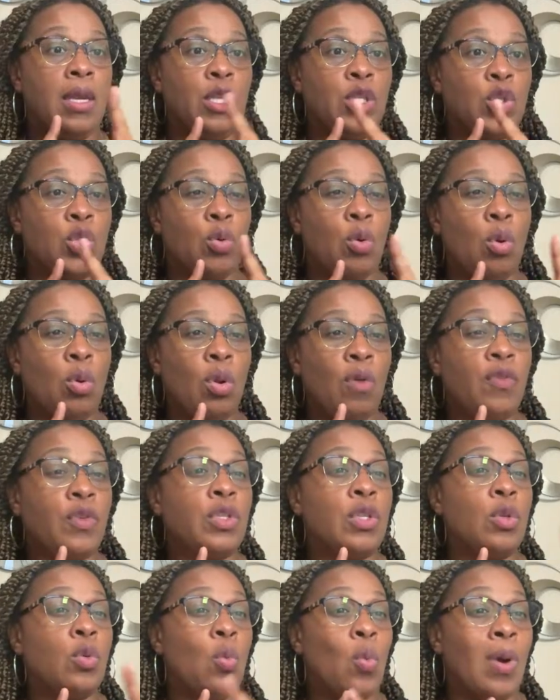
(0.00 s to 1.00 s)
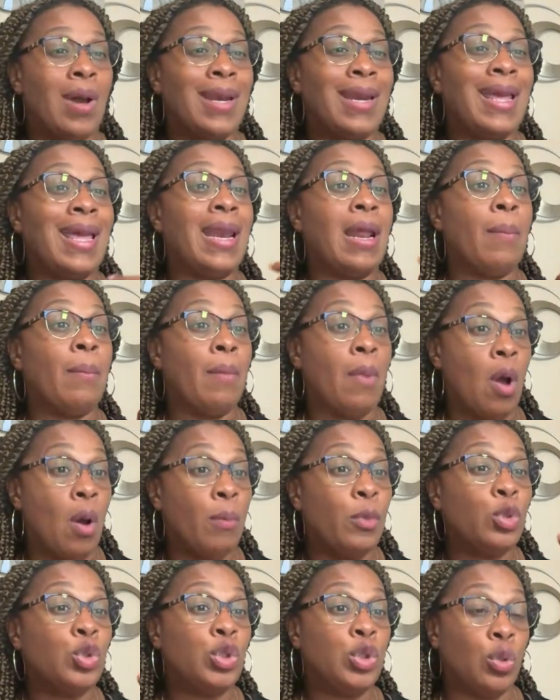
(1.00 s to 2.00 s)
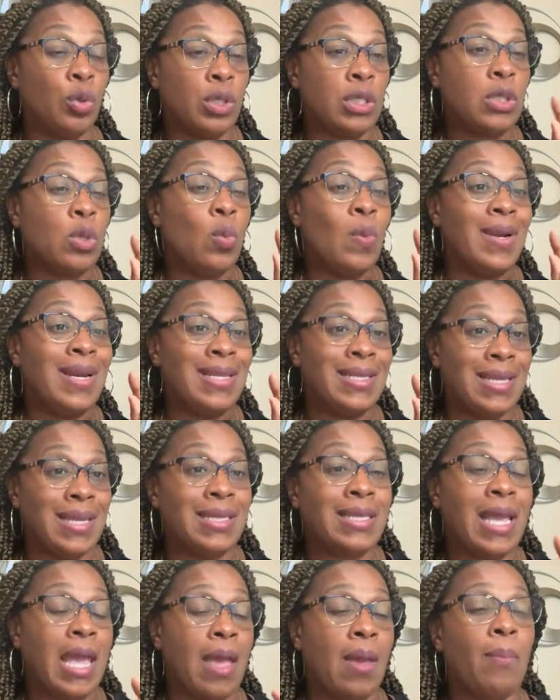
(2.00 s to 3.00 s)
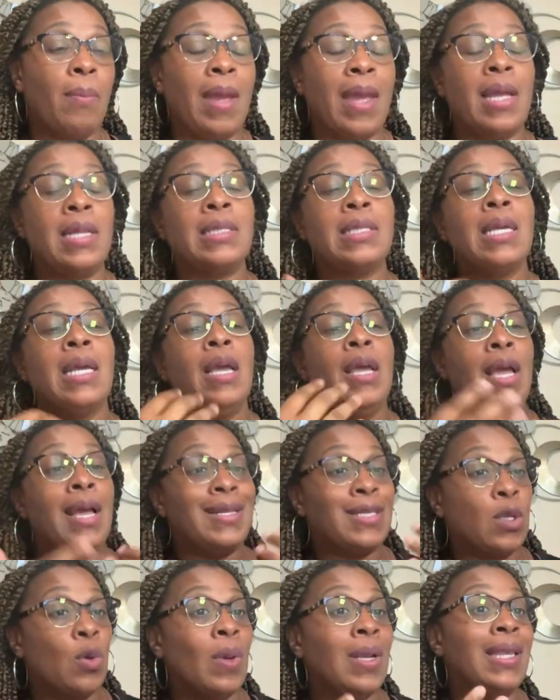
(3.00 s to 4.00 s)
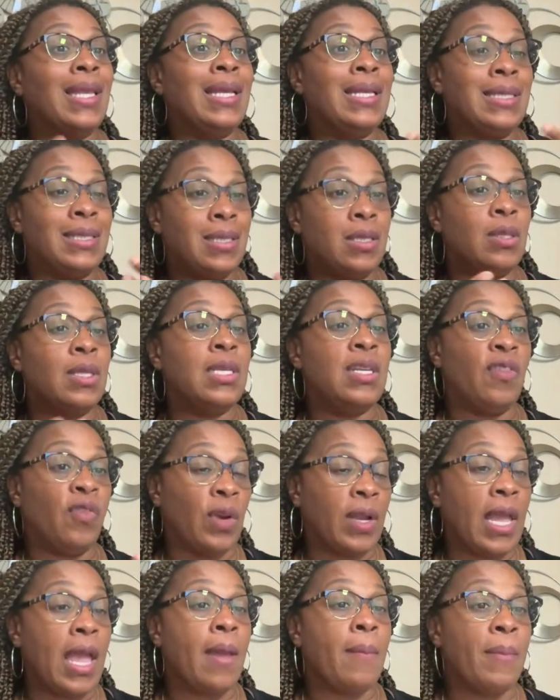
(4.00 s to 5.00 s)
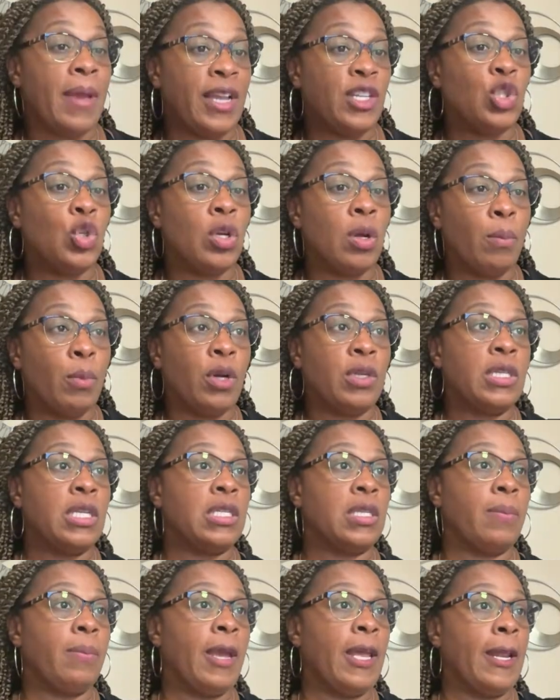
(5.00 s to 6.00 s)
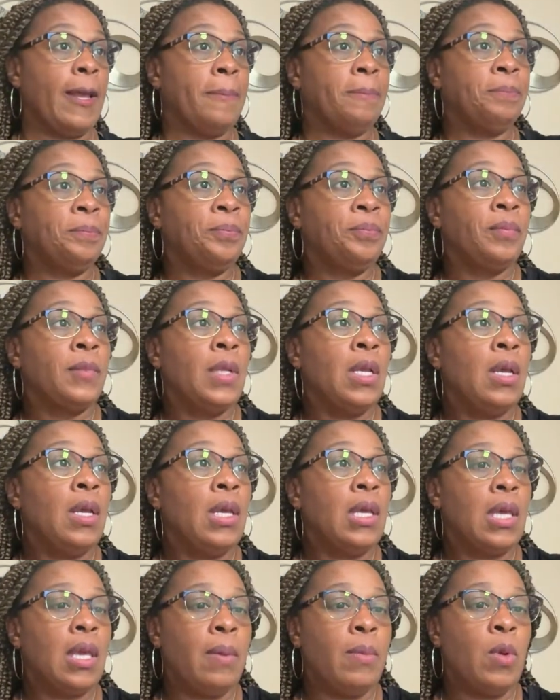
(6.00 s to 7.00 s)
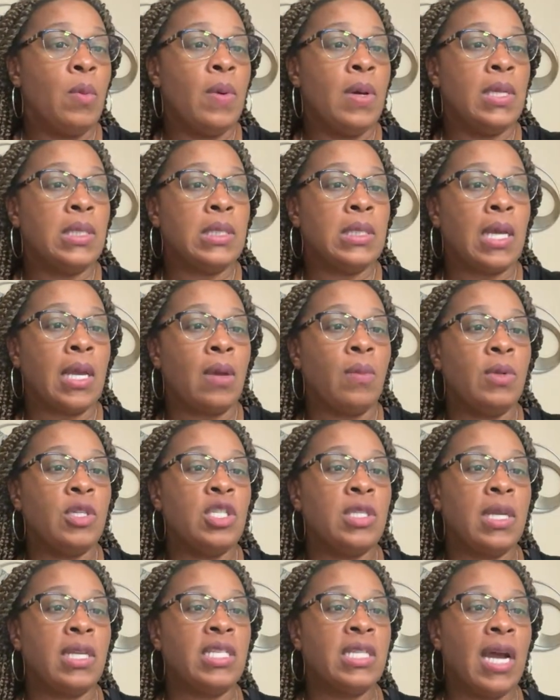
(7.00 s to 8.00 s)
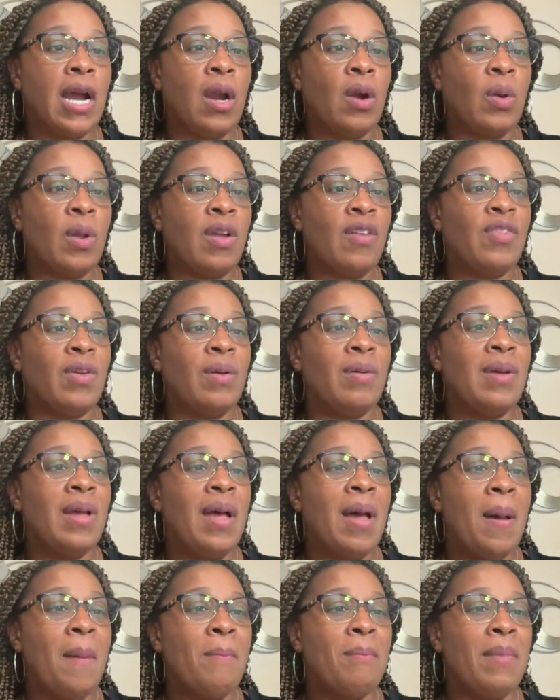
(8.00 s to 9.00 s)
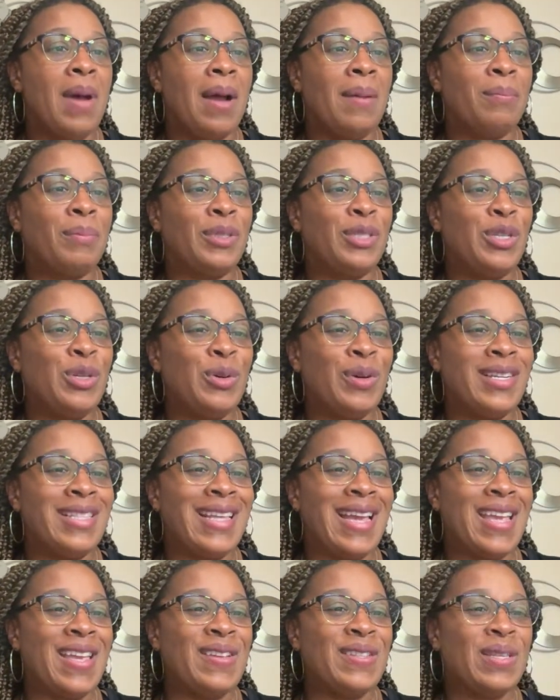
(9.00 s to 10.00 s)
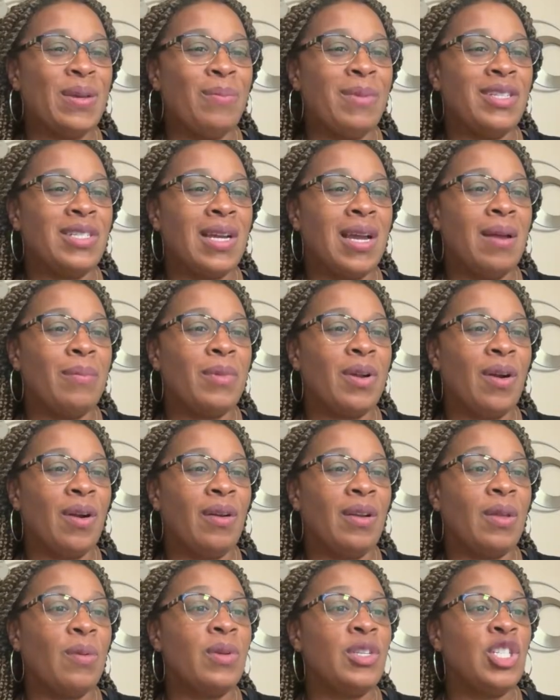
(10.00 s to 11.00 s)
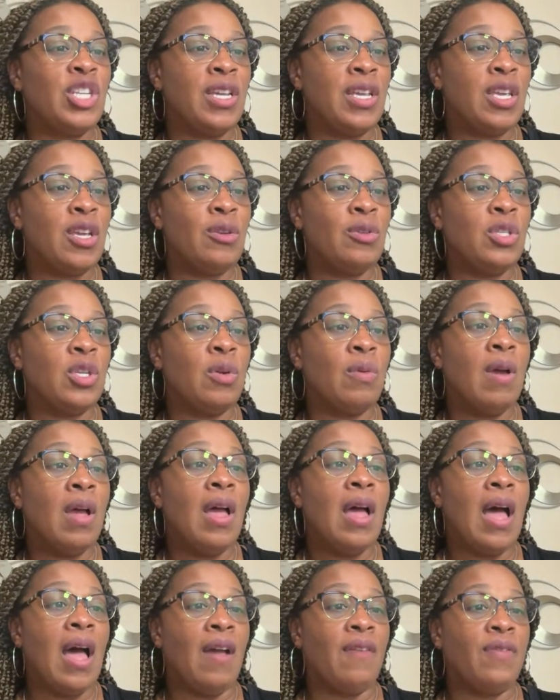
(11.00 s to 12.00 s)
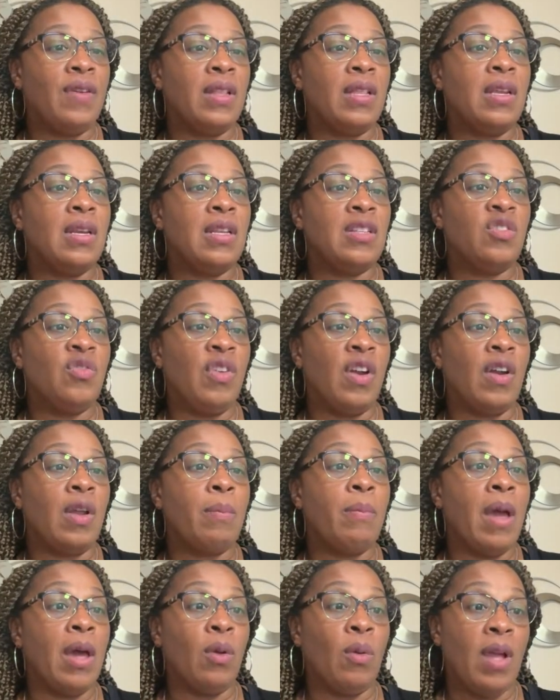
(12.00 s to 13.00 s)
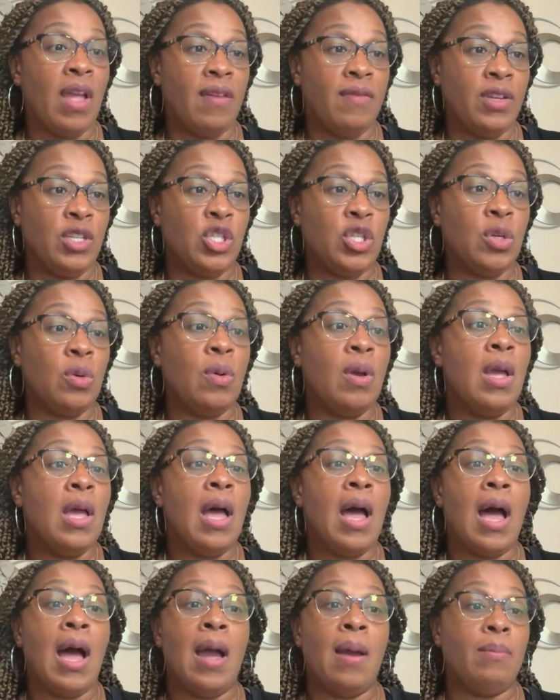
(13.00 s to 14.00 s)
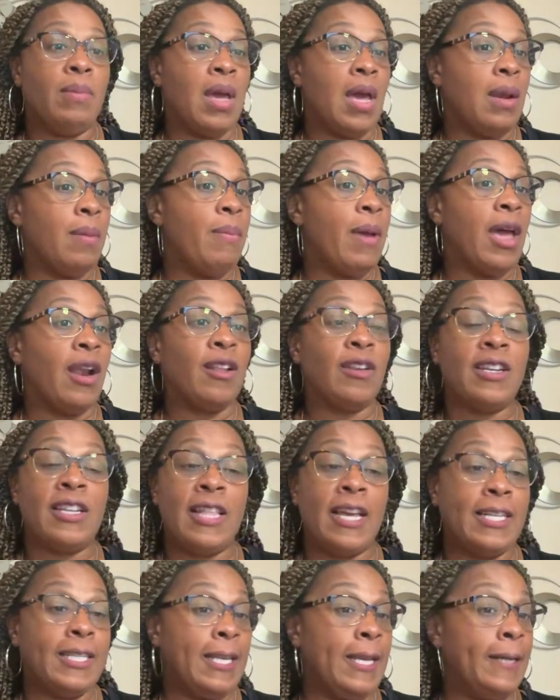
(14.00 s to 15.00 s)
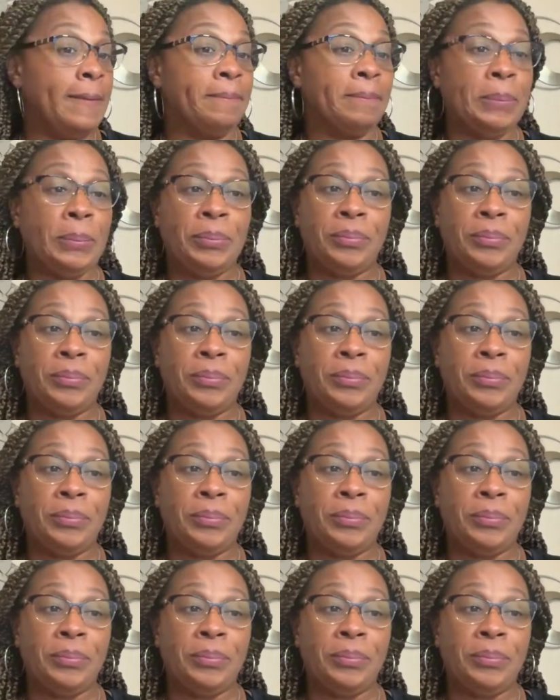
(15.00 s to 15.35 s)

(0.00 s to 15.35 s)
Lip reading: then scroll over to the one, and I'm almost sure it's the one that says campaigns. And so it lists the different campaigns you can participate in. Give me 1 second. What you say? Diary of a Mompreneur. Thank you so much. I'm currently with GQ2. I feel it is very battle heavy too. I'm not a battler. That's it.